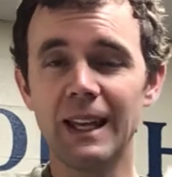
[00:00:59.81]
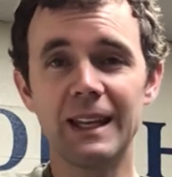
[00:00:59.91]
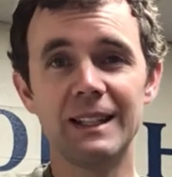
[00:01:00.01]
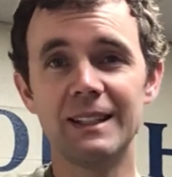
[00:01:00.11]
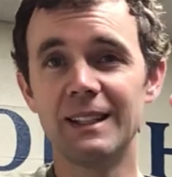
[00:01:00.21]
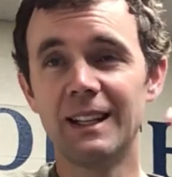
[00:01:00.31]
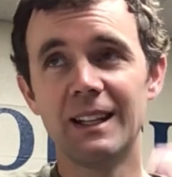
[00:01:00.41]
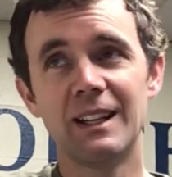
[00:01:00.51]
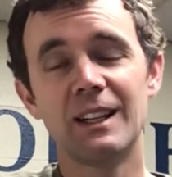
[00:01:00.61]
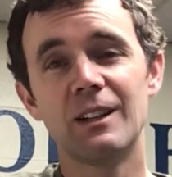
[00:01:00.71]
and
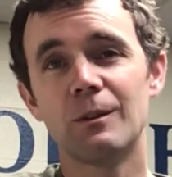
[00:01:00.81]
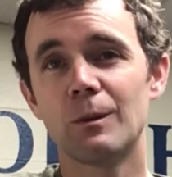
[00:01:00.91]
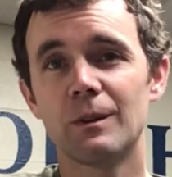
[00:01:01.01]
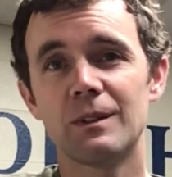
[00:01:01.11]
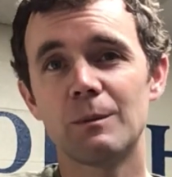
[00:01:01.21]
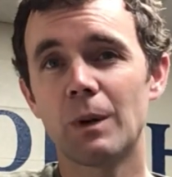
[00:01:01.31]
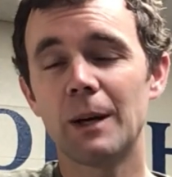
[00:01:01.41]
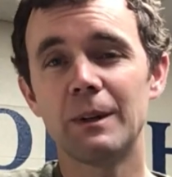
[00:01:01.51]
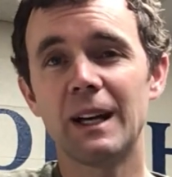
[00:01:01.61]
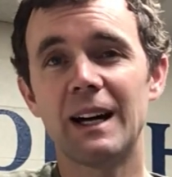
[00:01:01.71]

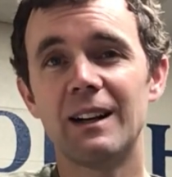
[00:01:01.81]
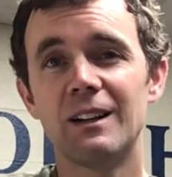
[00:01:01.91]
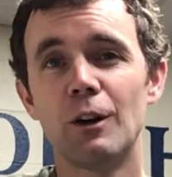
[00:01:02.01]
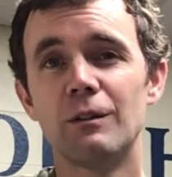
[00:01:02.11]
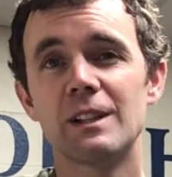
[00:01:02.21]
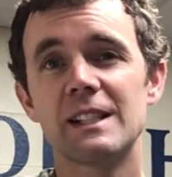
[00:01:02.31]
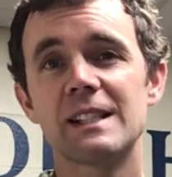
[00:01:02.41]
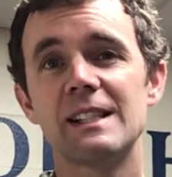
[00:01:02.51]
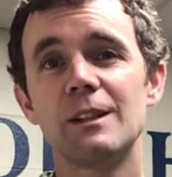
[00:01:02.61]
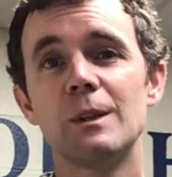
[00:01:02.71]
probably got over
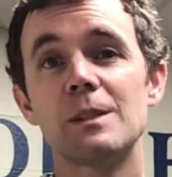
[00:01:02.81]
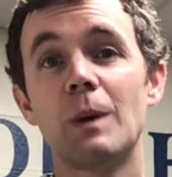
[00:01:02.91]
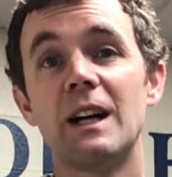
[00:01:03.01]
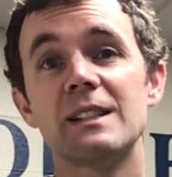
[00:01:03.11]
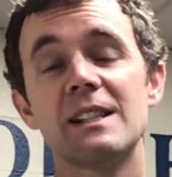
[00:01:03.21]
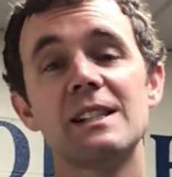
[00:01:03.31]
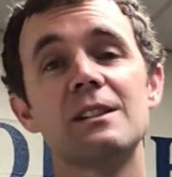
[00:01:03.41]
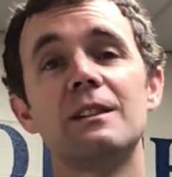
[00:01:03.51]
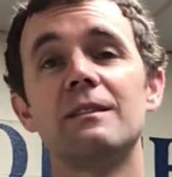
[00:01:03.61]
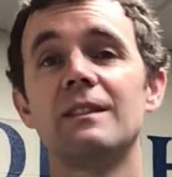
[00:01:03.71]
60 responses
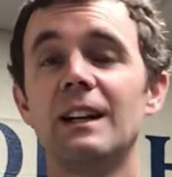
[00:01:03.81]
of,